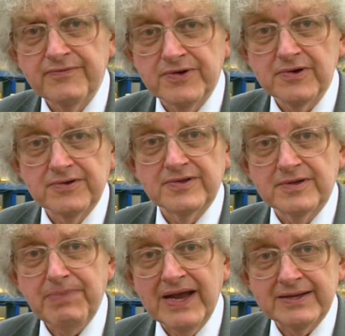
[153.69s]
if you look at
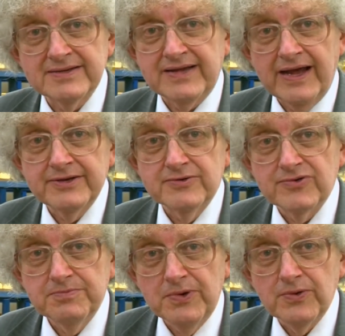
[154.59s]
the bank's annual
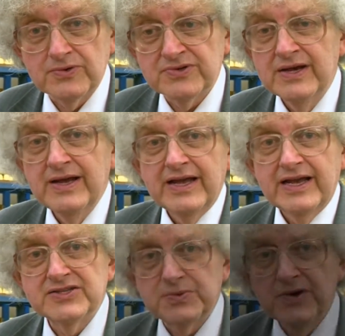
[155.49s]
report, it's